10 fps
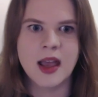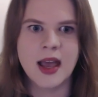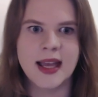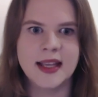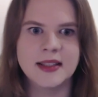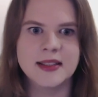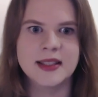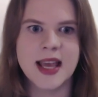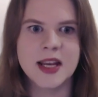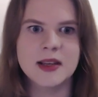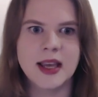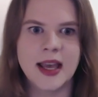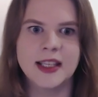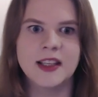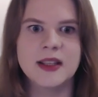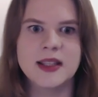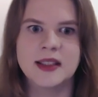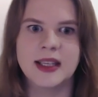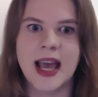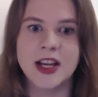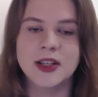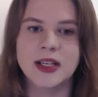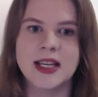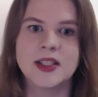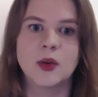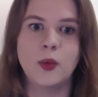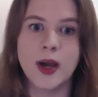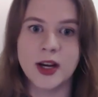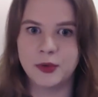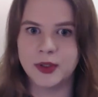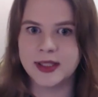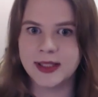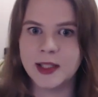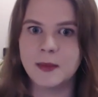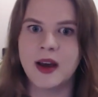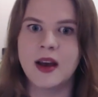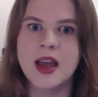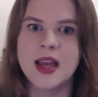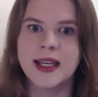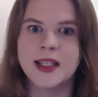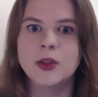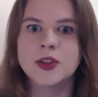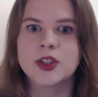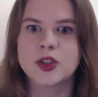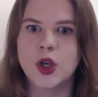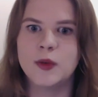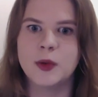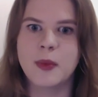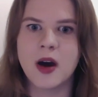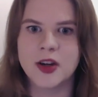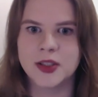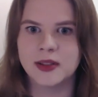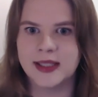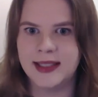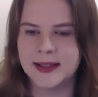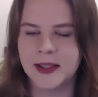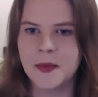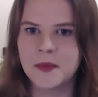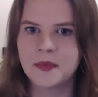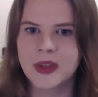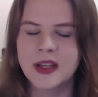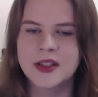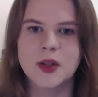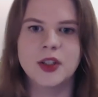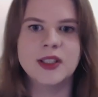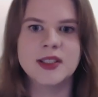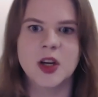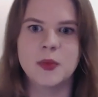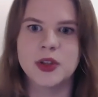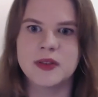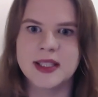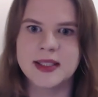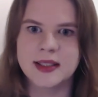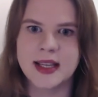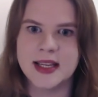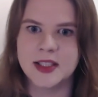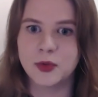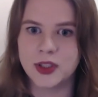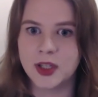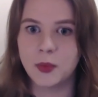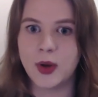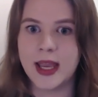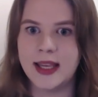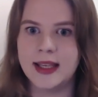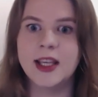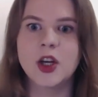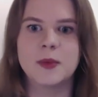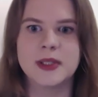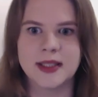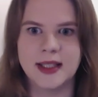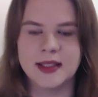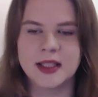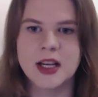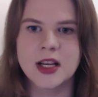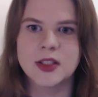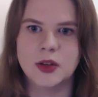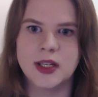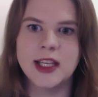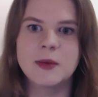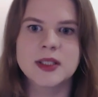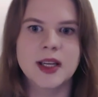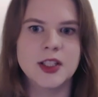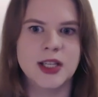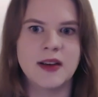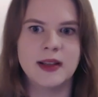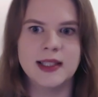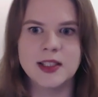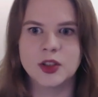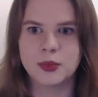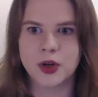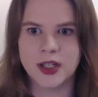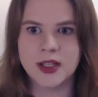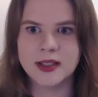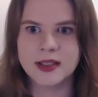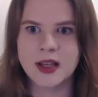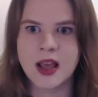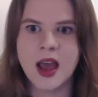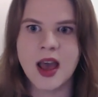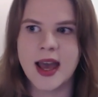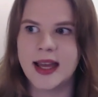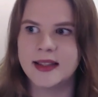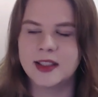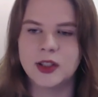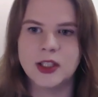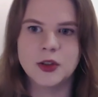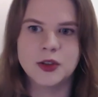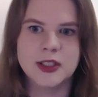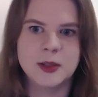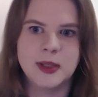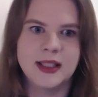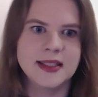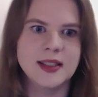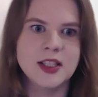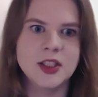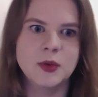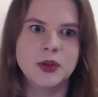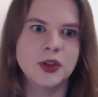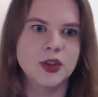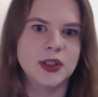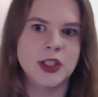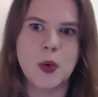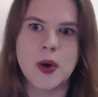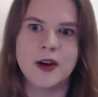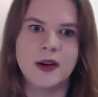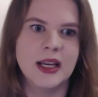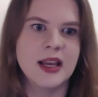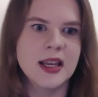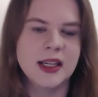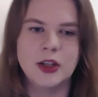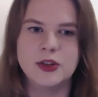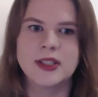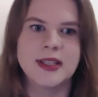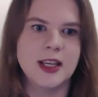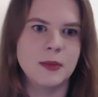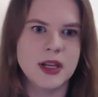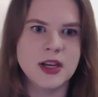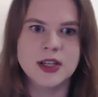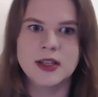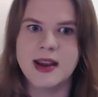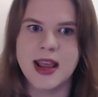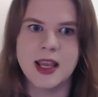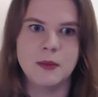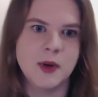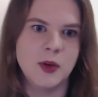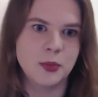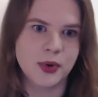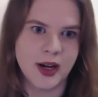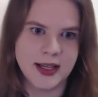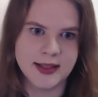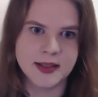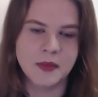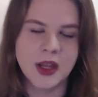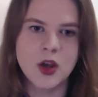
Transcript: And then uh, given that the cache is aware of your schema, it can also serve your partial data. So a good example of this is, for example, an e-commerce site. So on an e-commerce site, you have a list of products. And in order to display this list, you would usually query, you know, just the image, name, maybe the price.